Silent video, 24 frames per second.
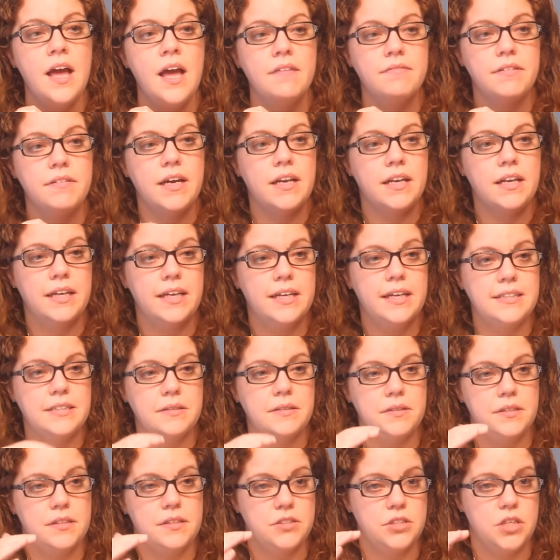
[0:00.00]
finally
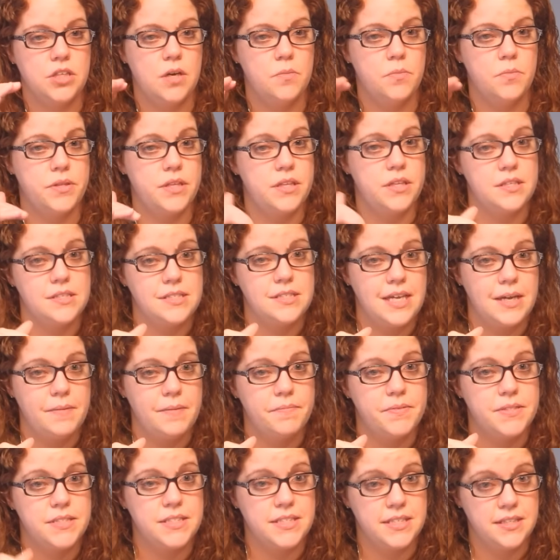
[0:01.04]
accepted a job within the same
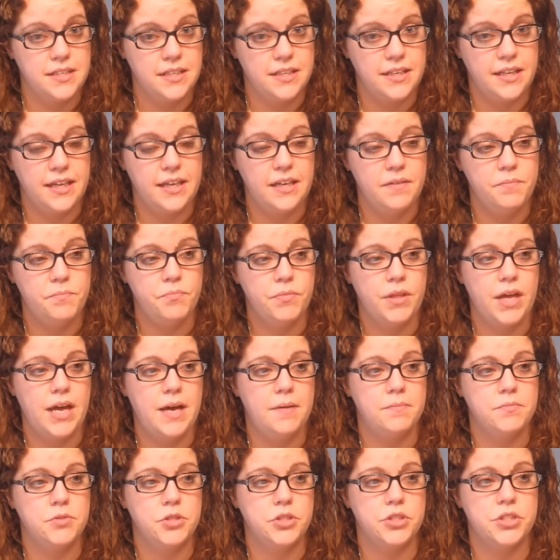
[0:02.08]
facility.
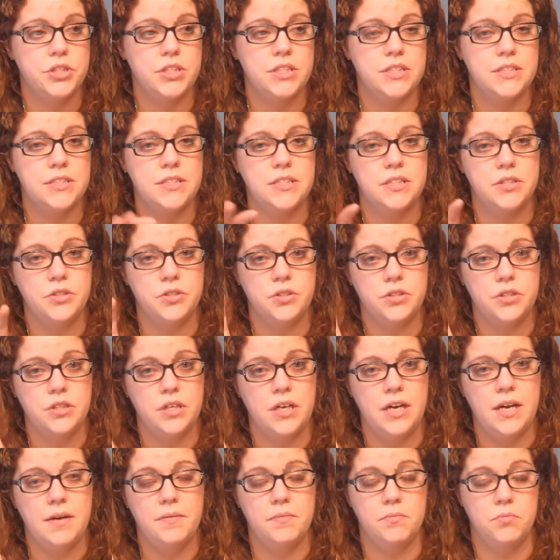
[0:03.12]
I'm just considered,
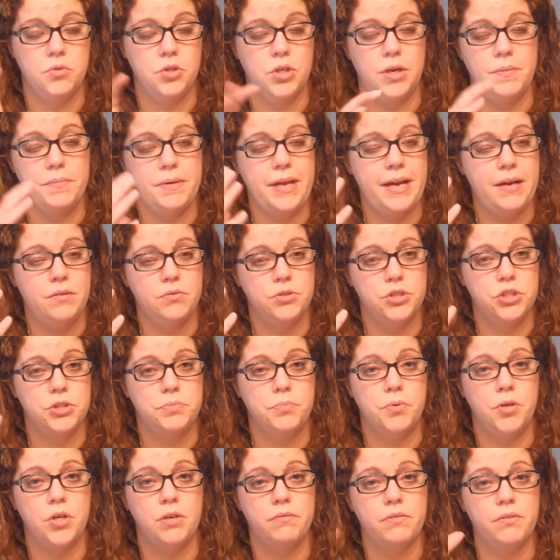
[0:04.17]
or I'm now just
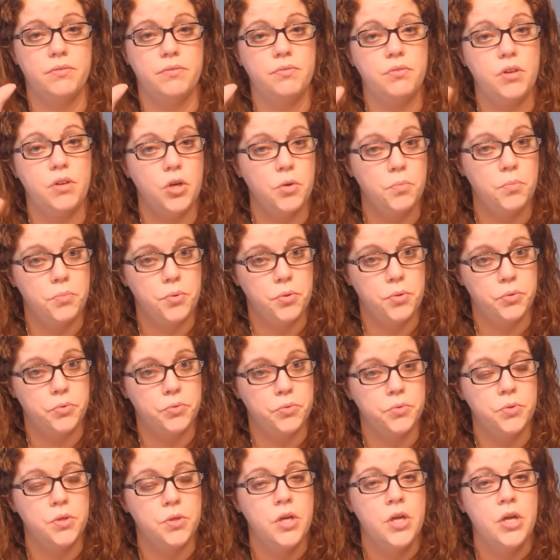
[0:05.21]
part of a float
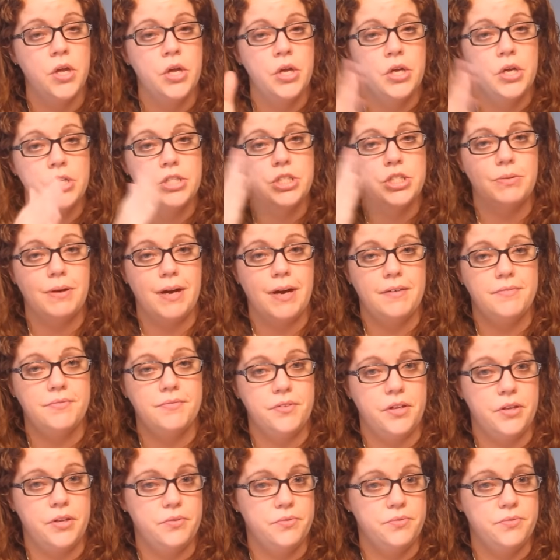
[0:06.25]
pool so I
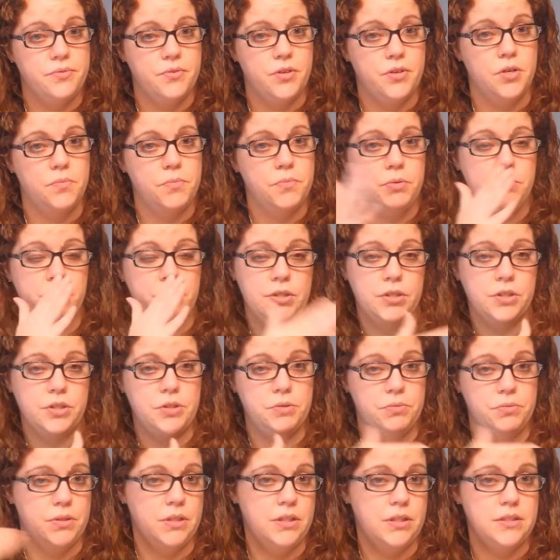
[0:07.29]
float from unit to
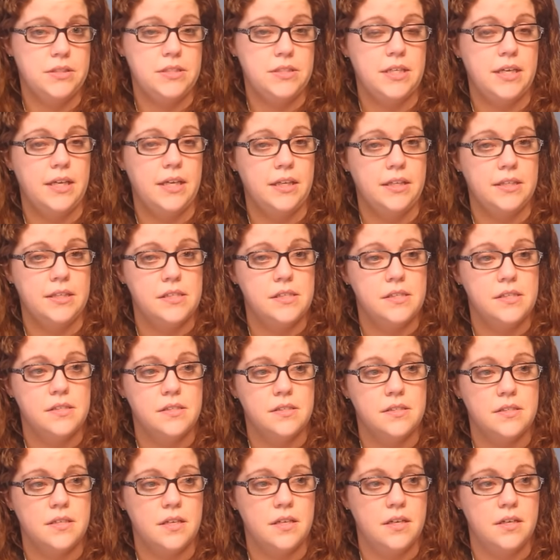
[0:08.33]
unit,
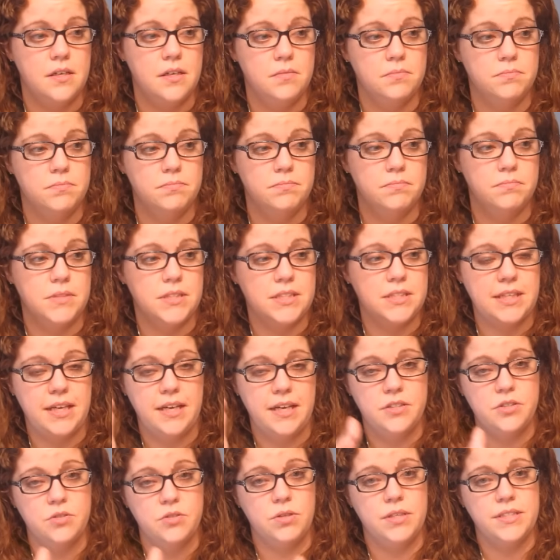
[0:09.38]
and um, the
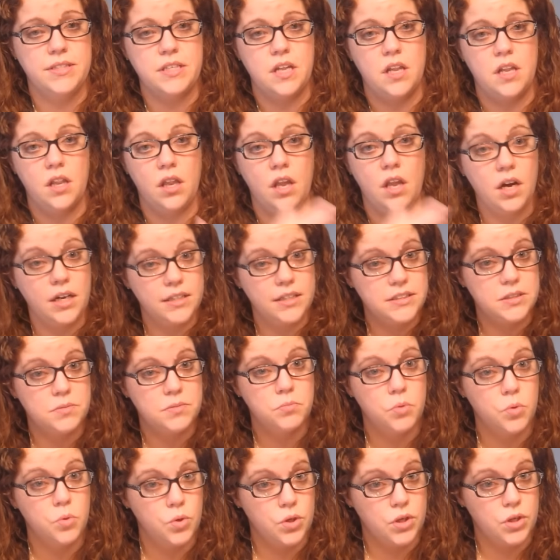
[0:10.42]
schedule is a lot
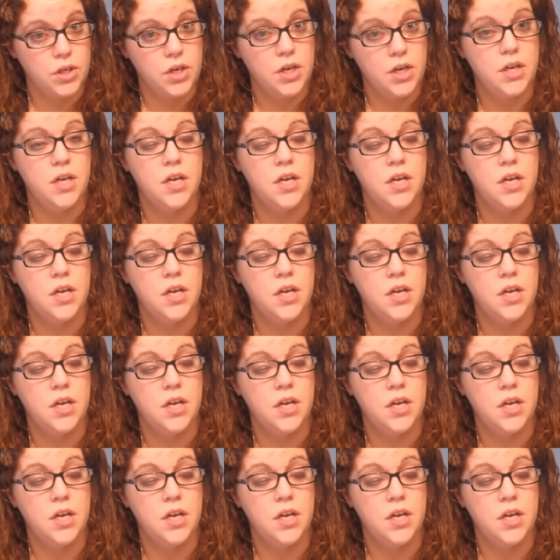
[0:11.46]
more